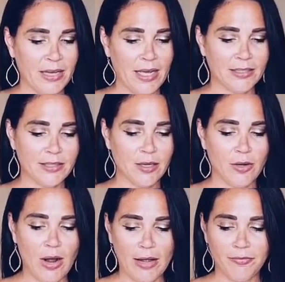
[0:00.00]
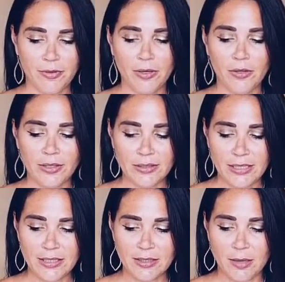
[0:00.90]
And so I feel that
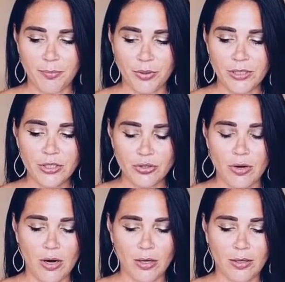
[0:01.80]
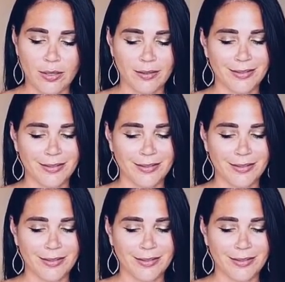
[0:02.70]
that's a pretty strong